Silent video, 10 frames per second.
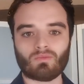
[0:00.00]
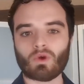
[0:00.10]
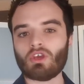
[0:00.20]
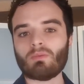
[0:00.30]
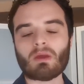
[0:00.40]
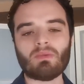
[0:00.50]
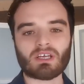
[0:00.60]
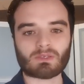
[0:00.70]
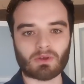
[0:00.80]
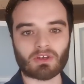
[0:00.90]
What you may be
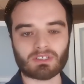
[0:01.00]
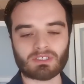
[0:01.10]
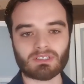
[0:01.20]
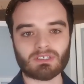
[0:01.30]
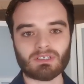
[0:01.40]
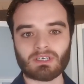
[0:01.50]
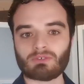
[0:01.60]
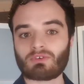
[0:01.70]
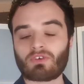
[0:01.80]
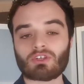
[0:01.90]
experiencing
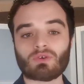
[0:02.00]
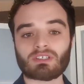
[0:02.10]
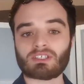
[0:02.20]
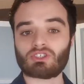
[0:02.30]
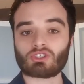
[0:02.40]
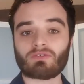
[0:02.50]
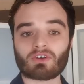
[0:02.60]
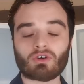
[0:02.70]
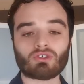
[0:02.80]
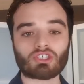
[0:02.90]
is referred to as a
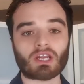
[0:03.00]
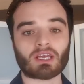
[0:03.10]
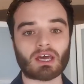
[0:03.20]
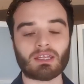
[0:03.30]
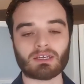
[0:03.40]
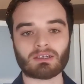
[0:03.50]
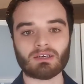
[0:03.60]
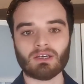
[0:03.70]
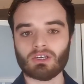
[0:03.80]
cervicogenic headache.